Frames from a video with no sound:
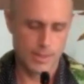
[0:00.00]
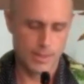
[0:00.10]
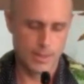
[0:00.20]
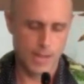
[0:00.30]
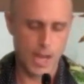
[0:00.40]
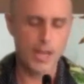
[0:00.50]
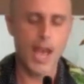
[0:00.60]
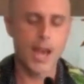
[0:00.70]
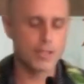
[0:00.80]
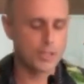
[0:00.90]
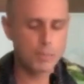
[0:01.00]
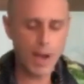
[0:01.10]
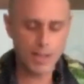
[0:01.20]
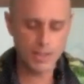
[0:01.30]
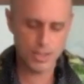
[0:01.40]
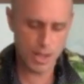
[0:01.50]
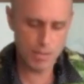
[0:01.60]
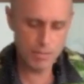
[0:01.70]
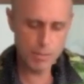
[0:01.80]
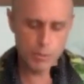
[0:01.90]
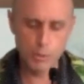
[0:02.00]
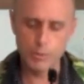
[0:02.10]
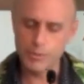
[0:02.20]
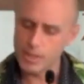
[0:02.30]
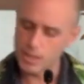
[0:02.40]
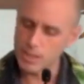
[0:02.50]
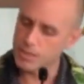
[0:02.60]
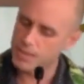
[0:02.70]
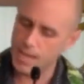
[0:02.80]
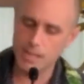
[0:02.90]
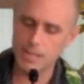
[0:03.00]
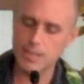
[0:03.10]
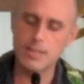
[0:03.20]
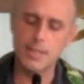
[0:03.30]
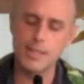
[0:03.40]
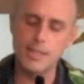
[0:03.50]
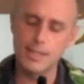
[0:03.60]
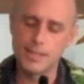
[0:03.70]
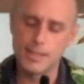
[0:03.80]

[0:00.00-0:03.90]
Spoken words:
Unasked by some through feelings of delicacy,